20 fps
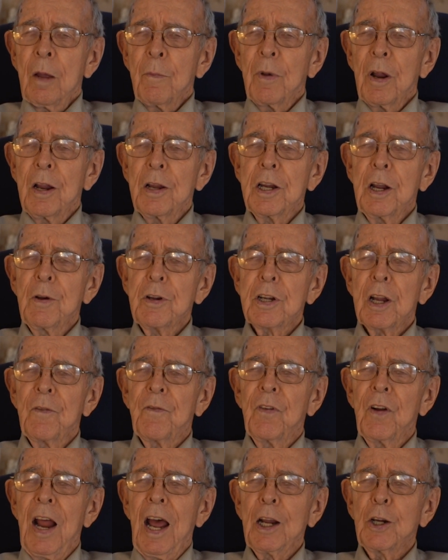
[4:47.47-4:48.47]
But it was the
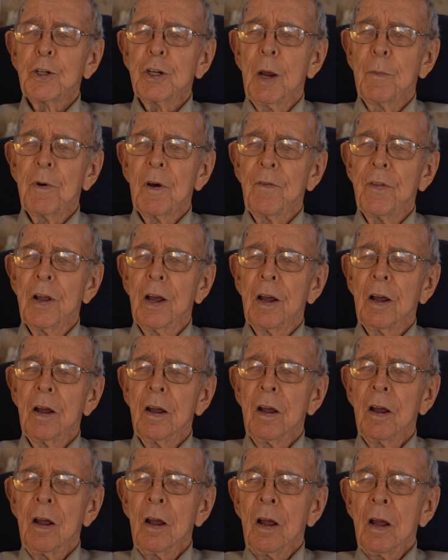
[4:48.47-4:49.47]
flagship of the
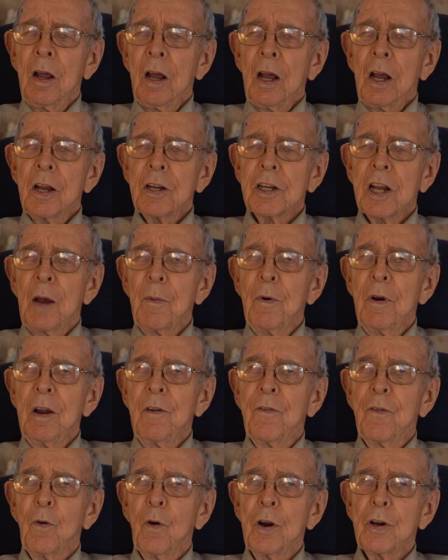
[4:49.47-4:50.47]

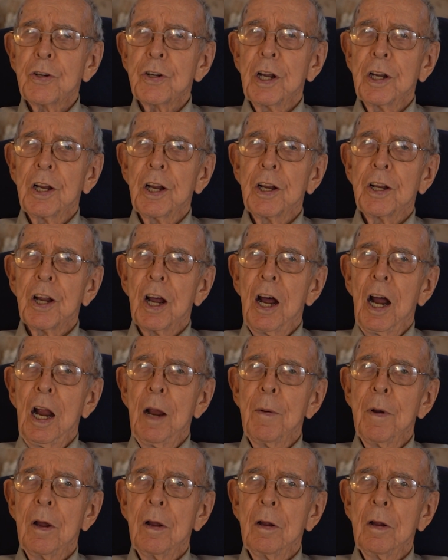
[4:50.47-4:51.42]
submarine force at the time.